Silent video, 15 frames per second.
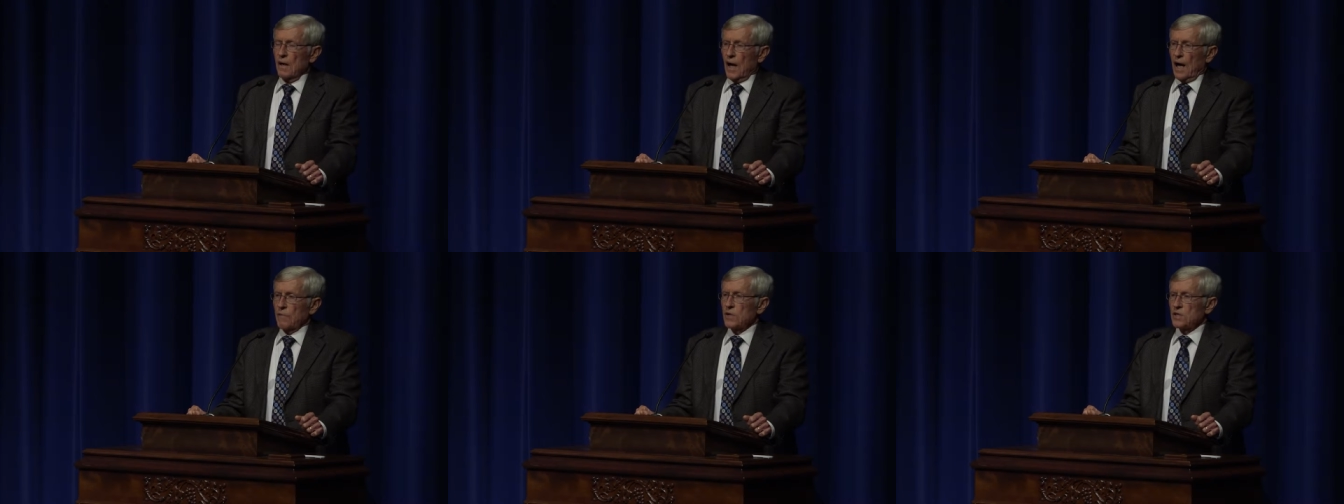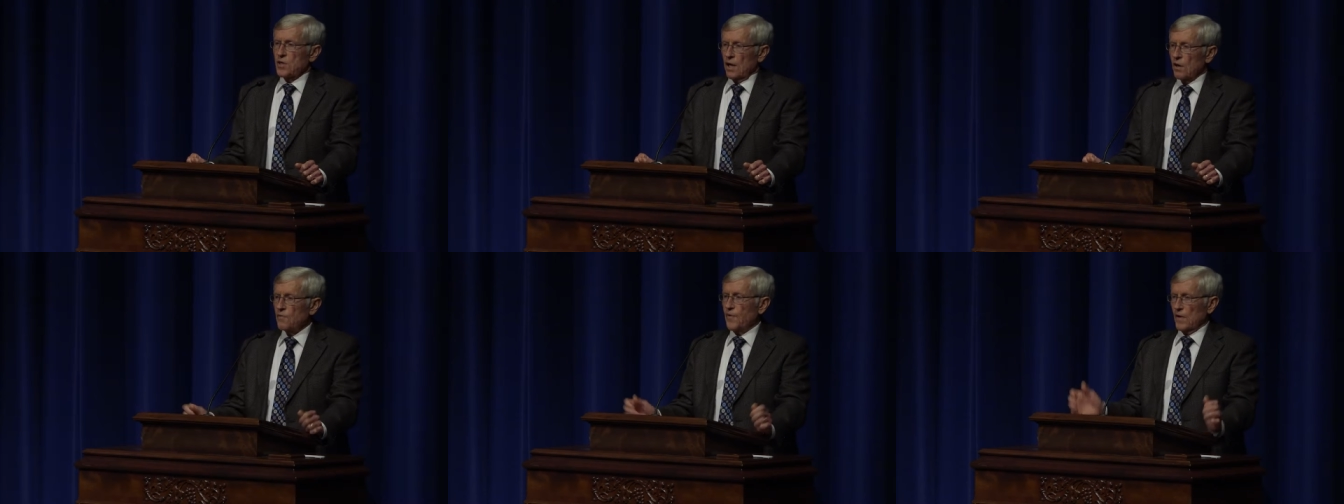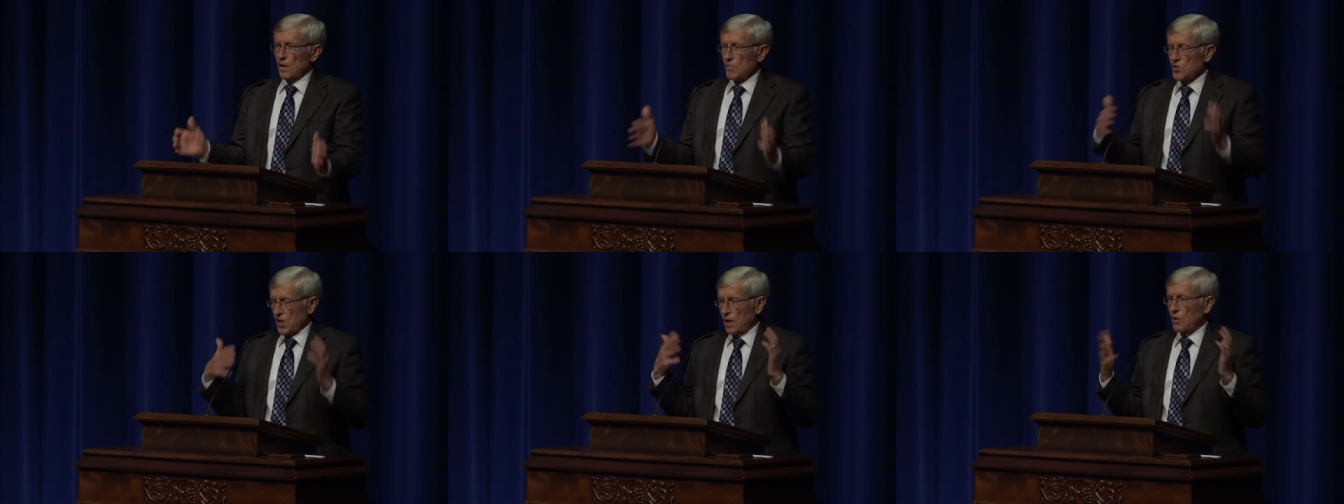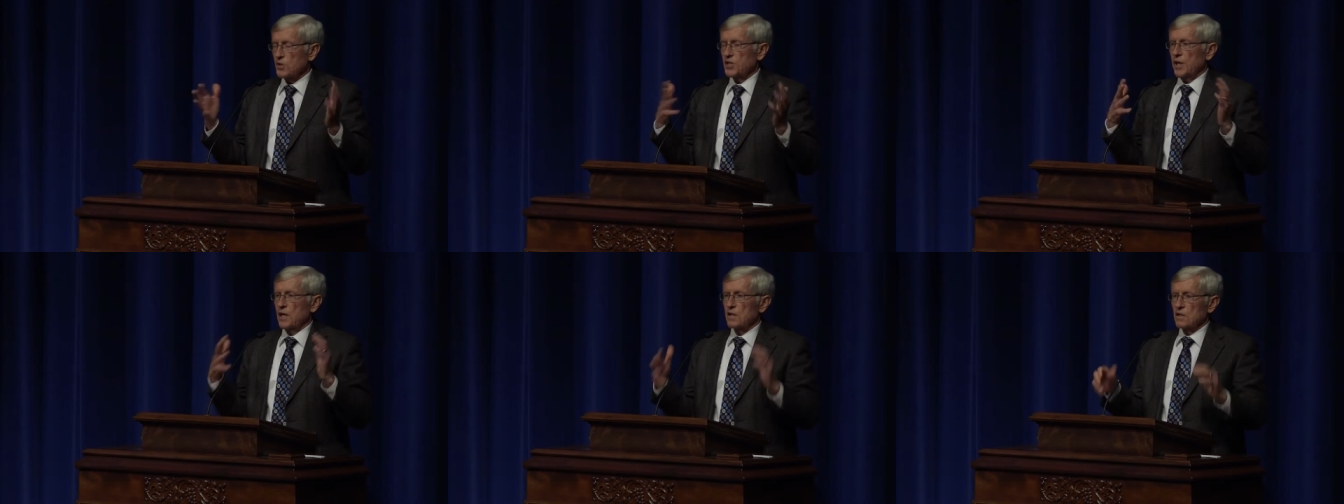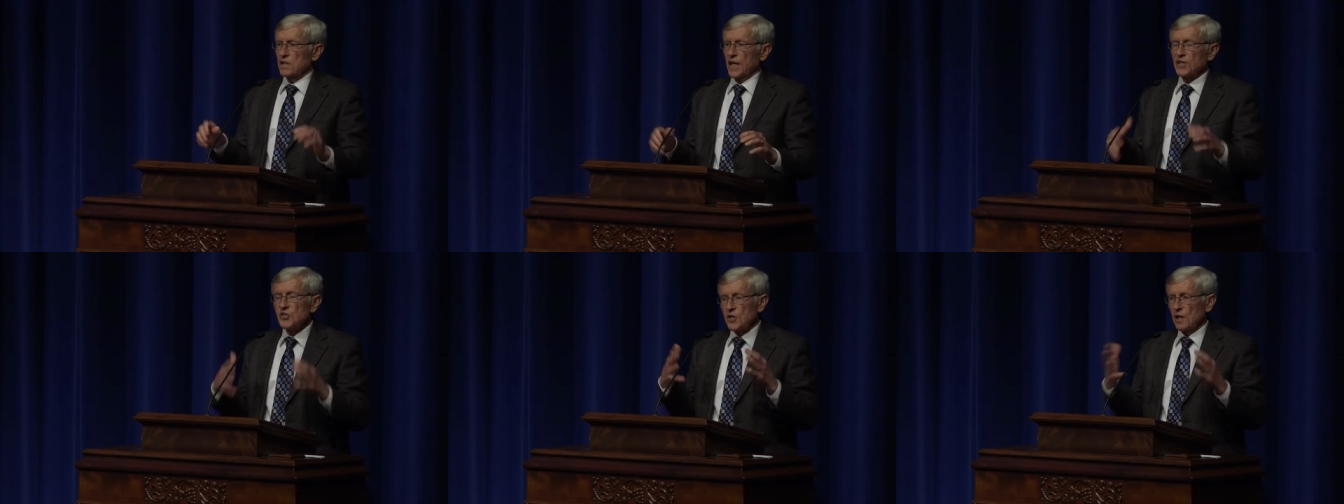I would tell farmers, I always had
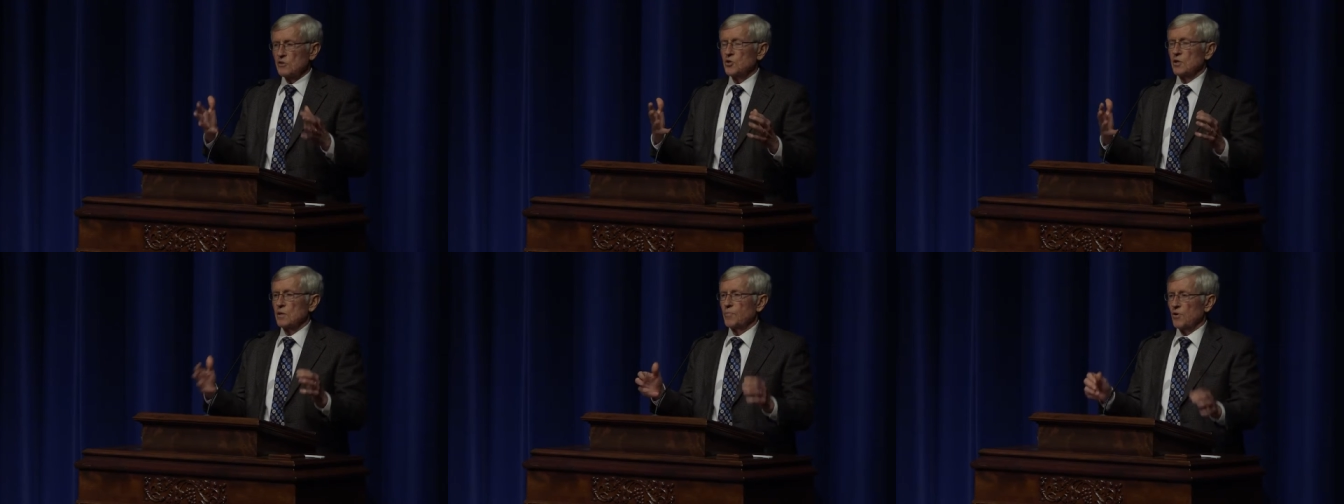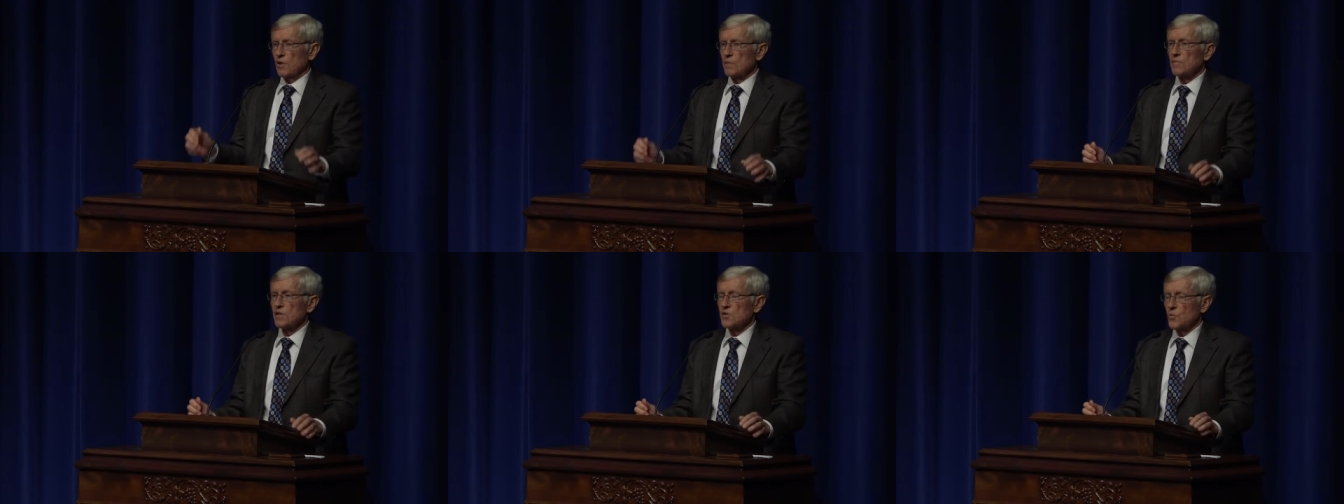an extension appointment